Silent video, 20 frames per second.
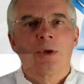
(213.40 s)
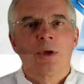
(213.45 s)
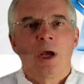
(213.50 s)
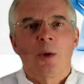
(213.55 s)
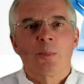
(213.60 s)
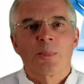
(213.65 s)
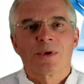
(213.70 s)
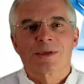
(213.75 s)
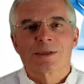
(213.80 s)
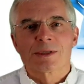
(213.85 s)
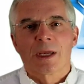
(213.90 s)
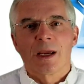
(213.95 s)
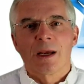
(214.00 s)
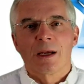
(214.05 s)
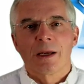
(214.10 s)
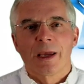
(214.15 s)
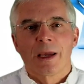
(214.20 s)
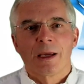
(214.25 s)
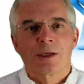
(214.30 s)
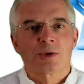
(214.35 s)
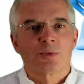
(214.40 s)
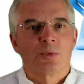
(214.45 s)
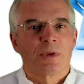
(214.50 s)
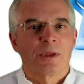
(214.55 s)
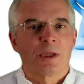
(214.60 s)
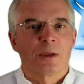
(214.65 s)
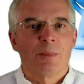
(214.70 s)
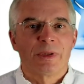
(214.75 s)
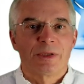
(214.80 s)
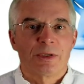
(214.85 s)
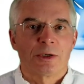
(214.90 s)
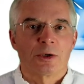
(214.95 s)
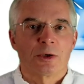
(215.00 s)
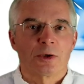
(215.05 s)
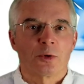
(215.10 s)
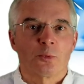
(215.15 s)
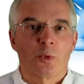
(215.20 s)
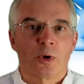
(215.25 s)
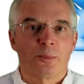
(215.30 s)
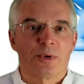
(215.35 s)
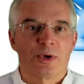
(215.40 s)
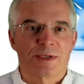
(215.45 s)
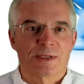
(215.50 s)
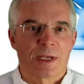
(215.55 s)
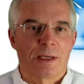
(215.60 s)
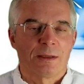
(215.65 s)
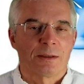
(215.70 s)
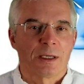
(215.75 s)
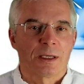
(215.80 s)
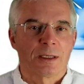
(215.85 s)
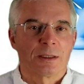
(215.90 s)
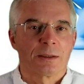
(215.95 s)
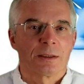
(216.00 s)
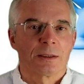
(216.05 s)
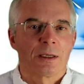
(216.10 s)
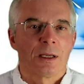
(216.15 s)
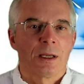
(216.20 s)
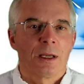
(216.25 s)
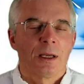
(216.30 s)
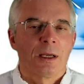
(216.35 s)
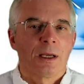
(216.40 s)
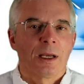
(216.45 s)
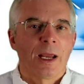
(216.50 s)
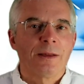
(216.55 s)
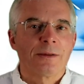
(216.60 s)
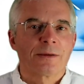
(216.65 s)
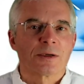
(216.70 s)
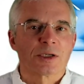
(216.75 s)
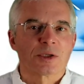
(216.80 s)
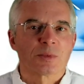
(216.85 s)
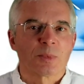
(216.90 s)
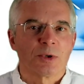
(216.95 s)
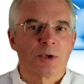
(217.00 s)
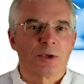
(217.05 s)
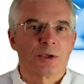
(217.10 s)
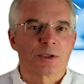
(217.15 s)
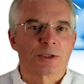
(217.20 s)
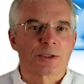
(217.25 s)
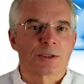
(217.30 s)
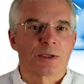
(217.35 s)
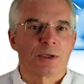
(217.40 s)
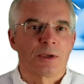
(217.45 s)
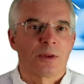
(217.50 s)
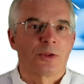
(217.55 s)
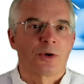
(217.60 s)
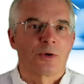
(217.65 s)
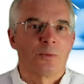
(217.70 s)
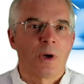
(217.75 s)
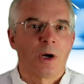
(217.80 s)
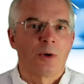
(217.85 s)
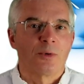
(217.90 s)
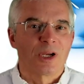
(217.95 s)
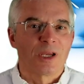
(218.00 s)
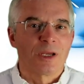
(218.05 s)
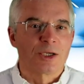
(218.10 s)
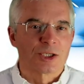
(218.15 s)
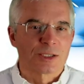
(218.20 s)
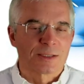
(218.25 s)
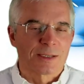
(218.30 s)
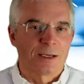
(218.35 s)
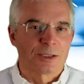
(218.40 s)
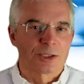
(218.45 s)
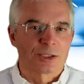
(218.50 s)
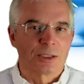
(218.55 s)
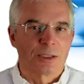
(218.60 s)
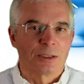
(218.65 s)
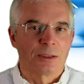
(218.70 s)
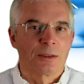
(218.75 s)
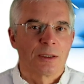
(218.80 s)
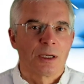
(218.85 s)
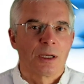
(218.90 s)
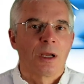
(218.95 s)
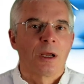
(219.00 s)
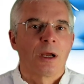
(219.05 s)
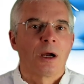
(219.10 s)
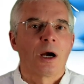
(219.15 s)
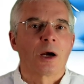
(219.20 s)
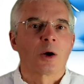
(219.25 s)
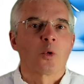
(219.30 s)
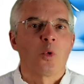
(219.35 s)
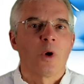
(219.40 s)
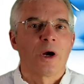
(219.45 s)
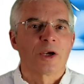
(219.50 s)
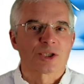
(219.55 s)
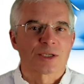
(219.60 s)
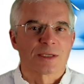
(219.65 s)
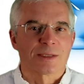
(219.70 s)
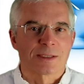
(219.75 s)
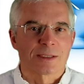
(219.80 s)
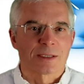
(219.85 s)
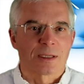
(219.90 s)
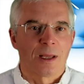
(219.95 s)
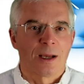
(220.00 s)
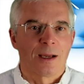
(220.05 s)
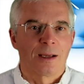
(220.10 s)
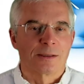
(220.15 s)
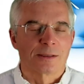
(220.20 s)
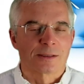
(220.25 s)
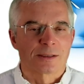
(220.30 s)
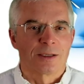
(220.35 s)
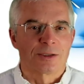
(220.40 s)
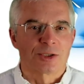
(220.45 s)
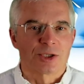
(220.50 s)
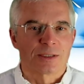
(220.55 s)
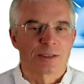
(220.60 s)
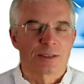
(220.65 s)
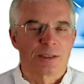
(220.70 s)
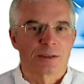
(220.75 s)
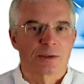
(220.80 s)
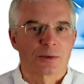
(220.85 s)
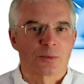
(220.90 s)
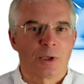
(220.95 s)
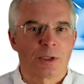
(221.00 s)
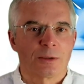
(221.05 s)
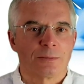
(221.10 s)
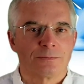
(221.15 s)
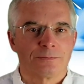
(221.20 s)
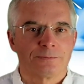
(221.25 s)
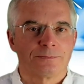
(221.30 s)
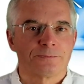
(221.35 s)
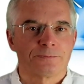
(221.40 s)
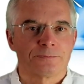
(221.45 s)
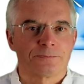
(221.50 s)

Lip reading: To help you stay engaged with the material we're presenting, interspersed throughout each session are question slides such as this one.